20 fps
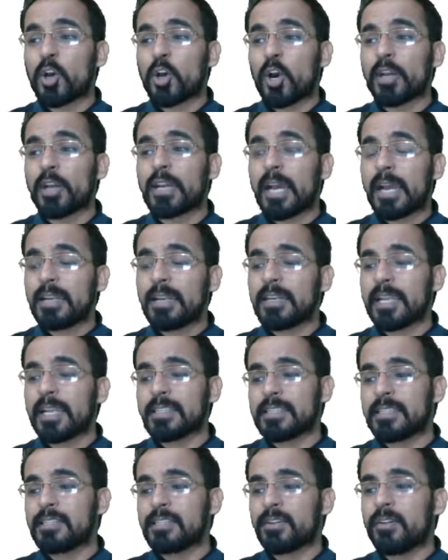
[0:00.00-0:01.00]
or
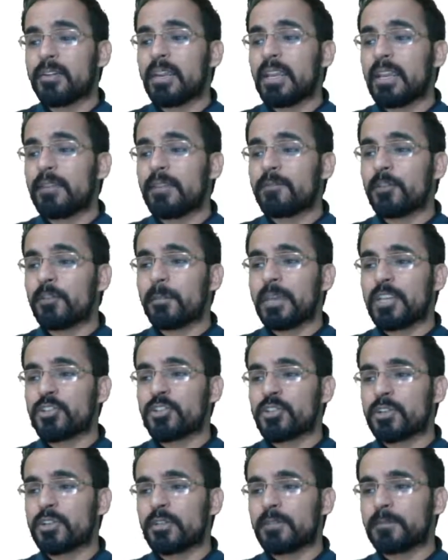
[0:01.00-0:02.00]
unnecessary information?